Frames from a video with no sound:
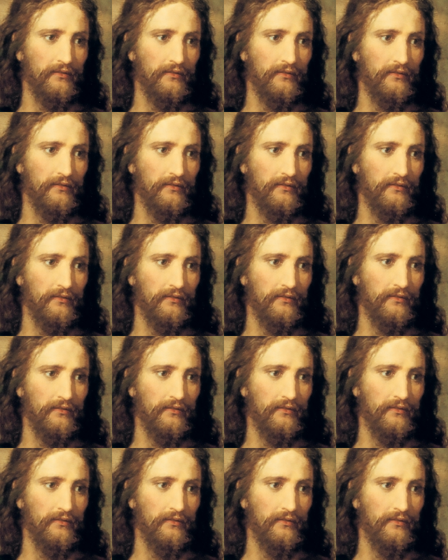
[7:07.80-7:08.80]

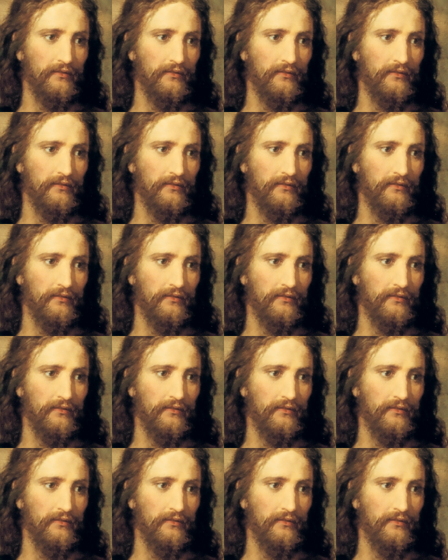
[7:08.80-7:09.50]
(no one is talking)